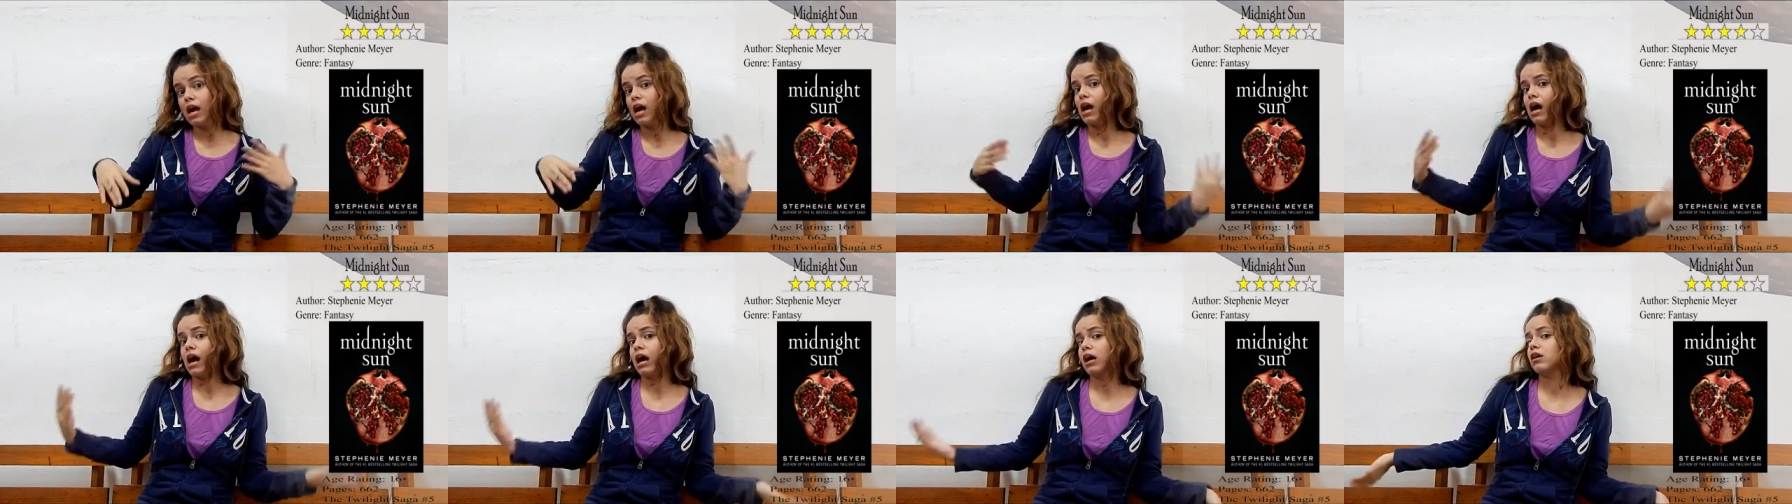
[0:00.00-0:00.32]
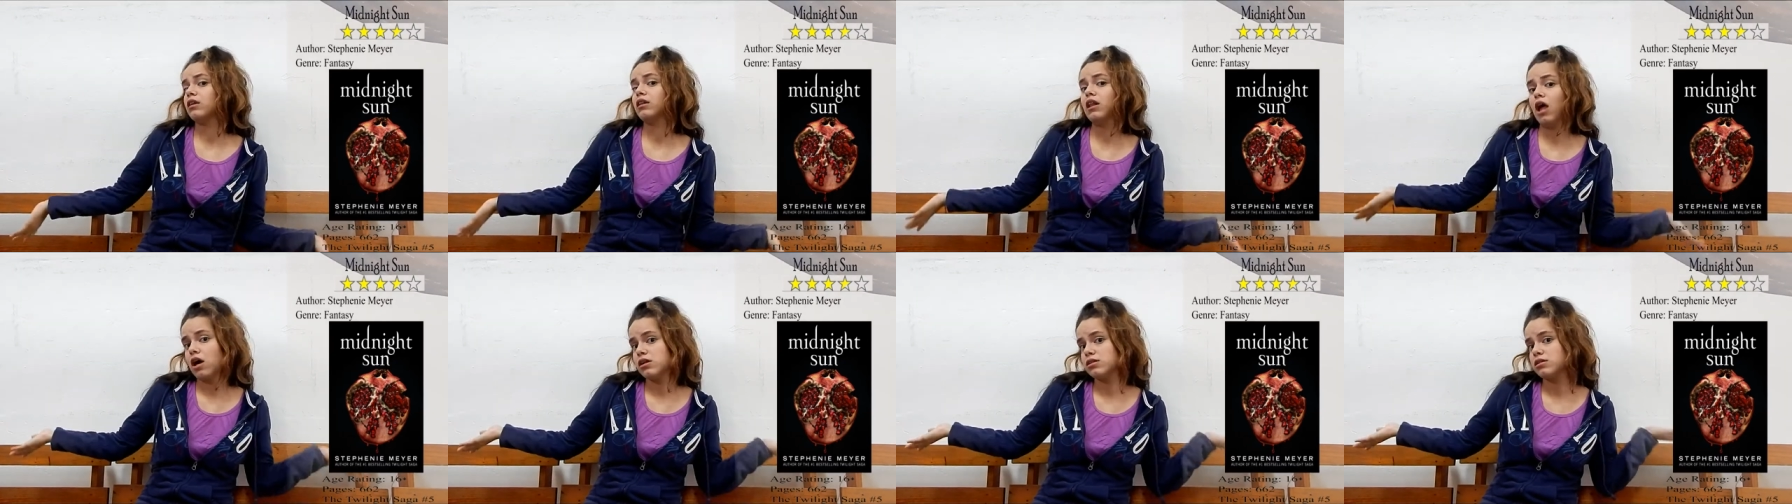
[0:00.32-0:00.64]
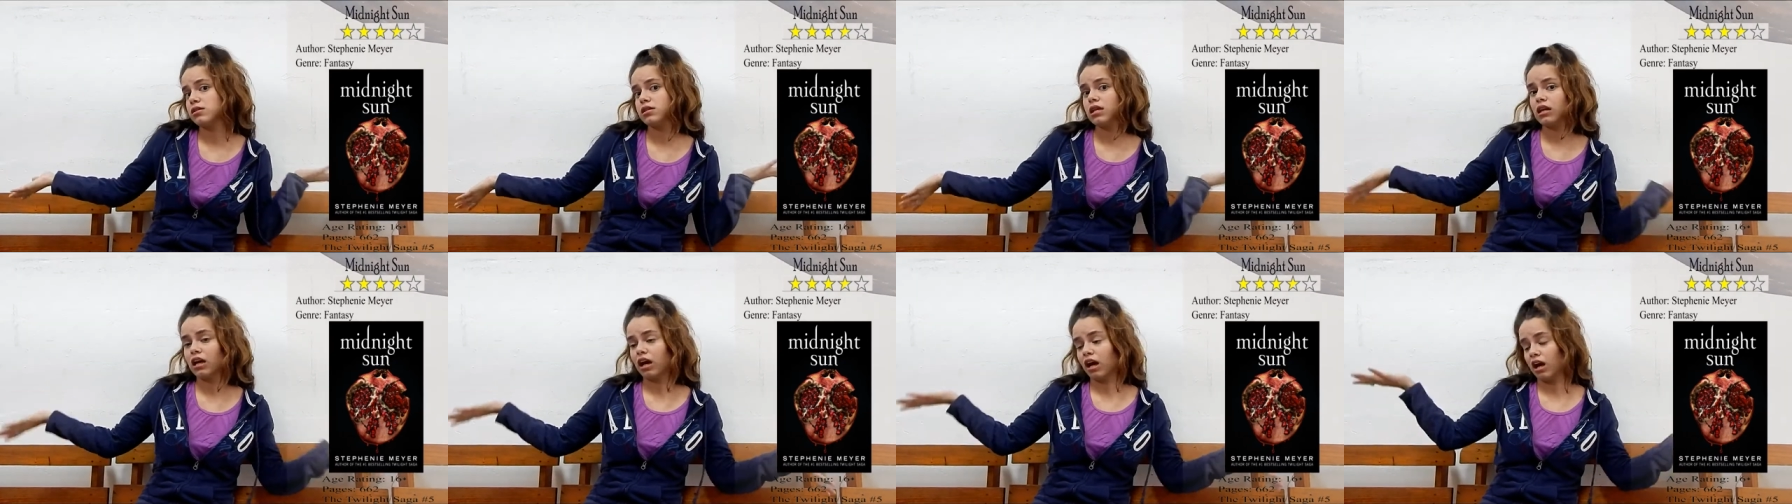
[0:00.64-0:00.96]
are
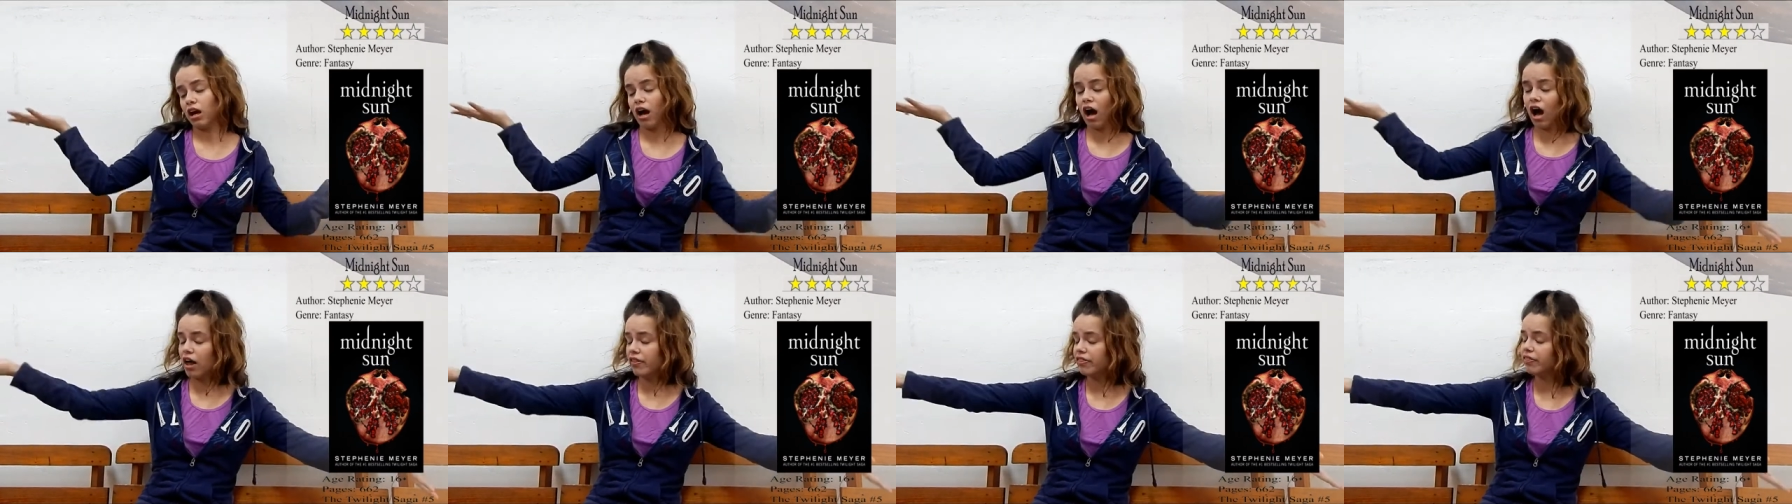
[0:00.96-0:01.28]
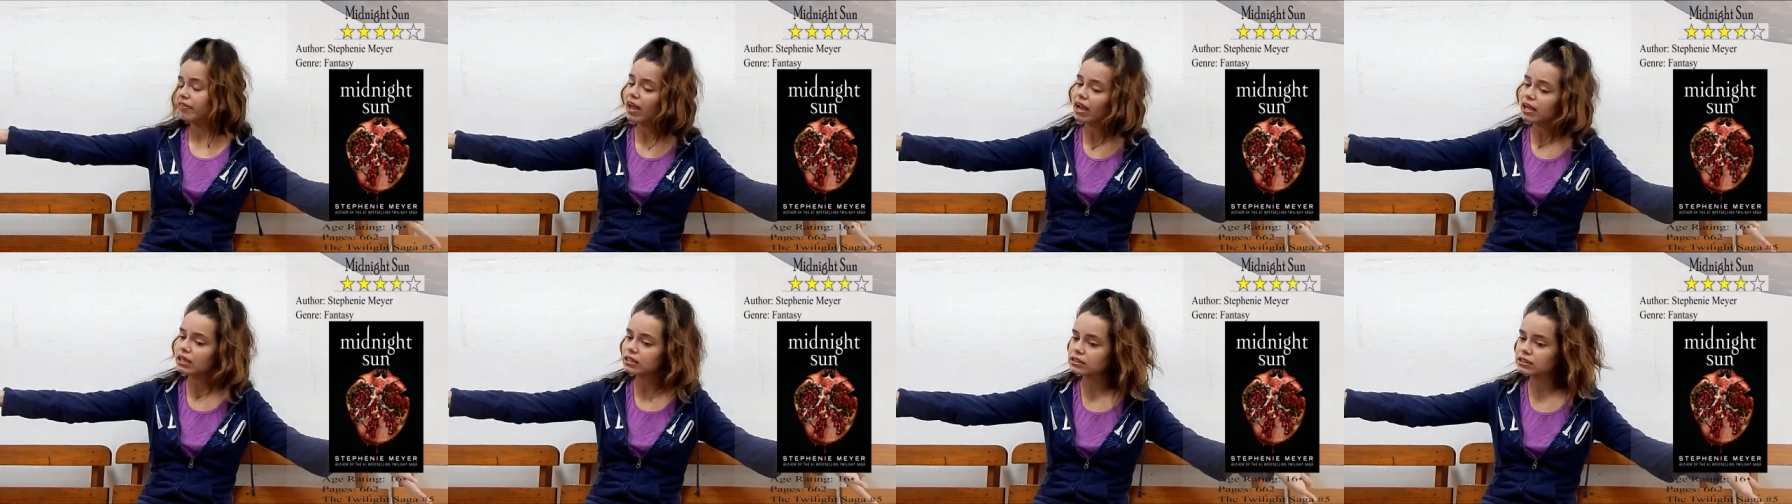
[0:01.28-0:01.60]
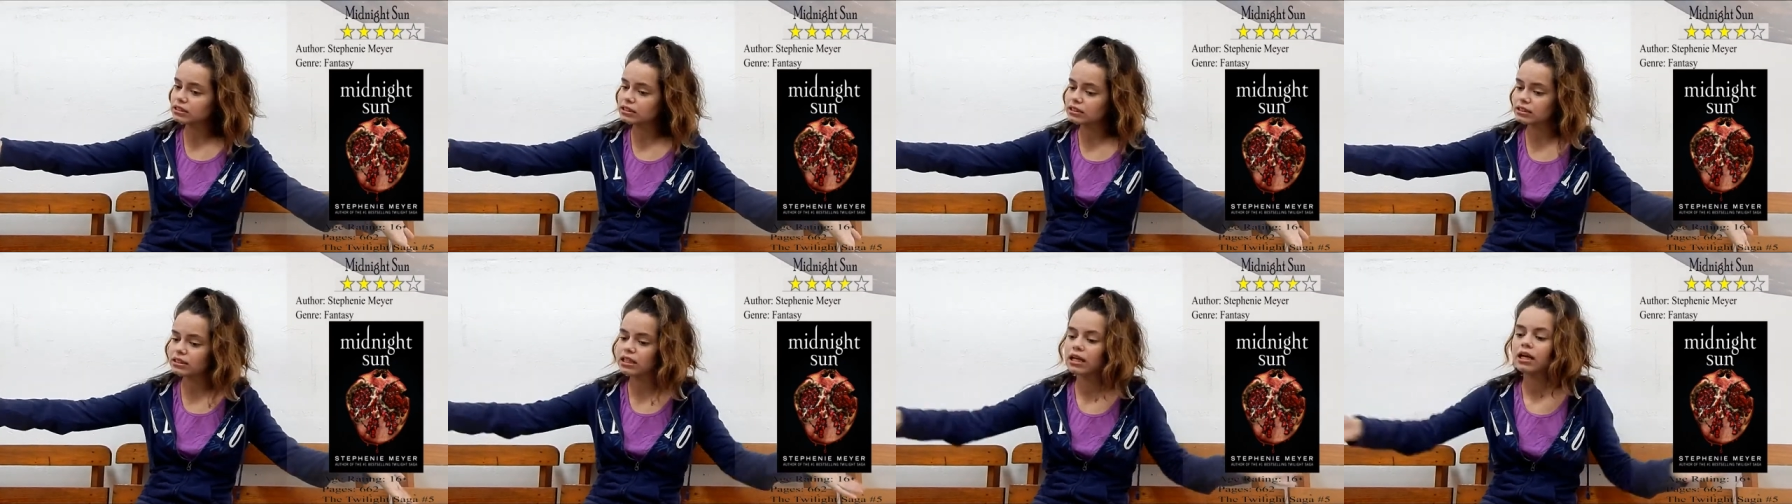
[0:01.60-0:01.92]
lost in
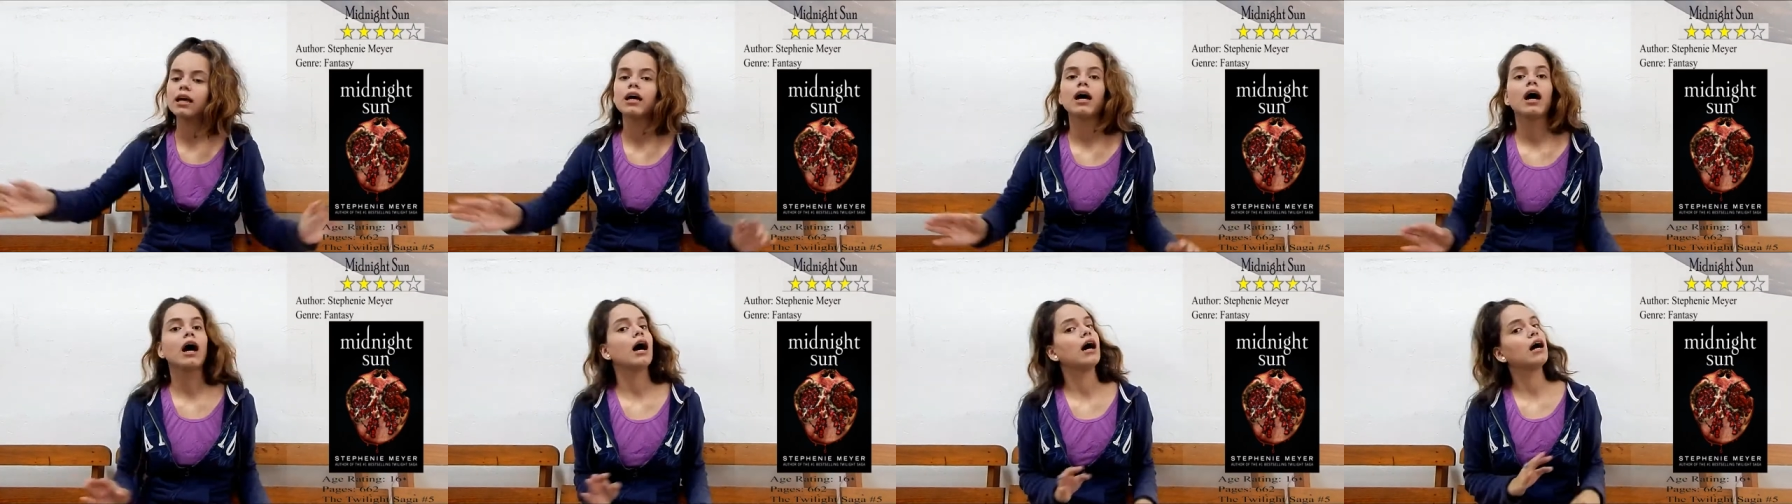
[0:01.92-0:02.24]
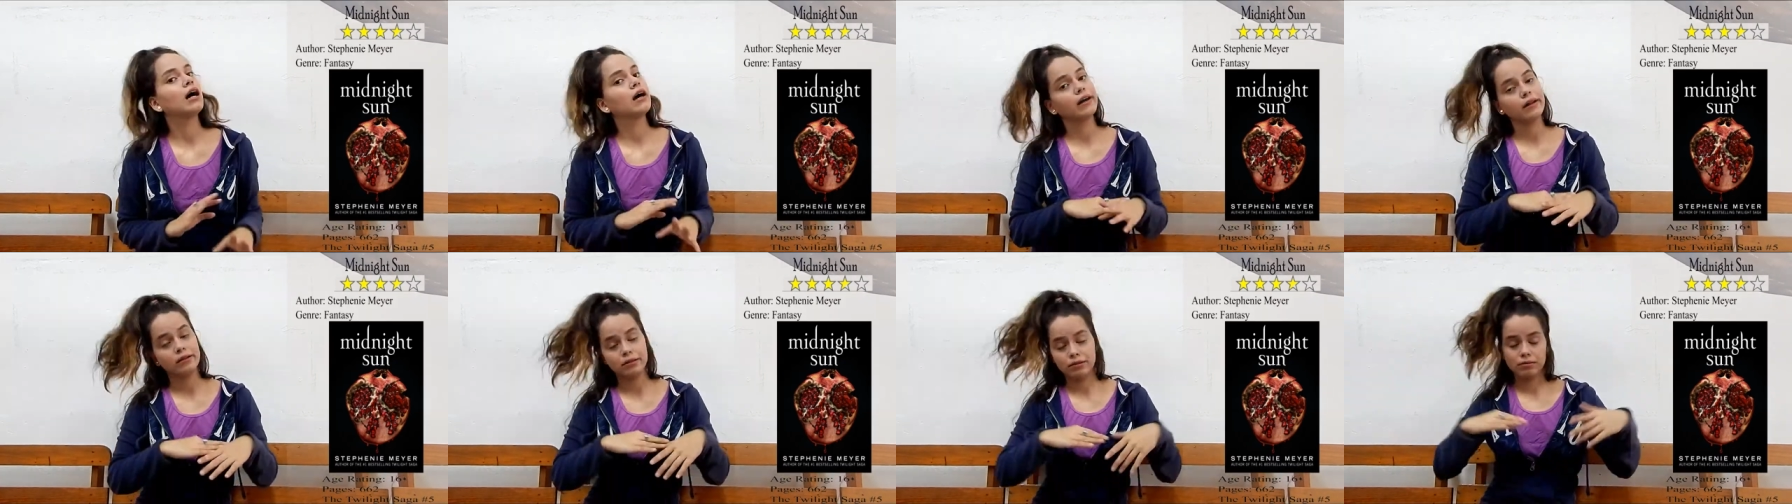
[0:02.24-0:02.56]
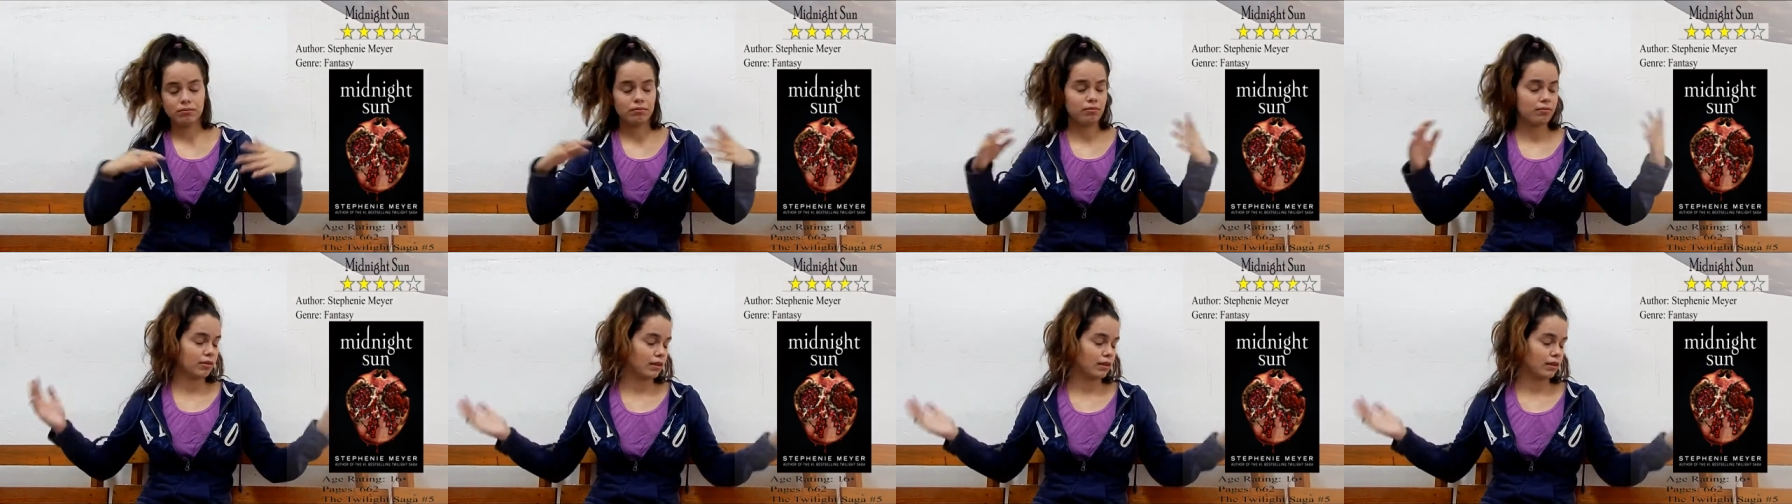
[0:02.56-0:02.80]
context and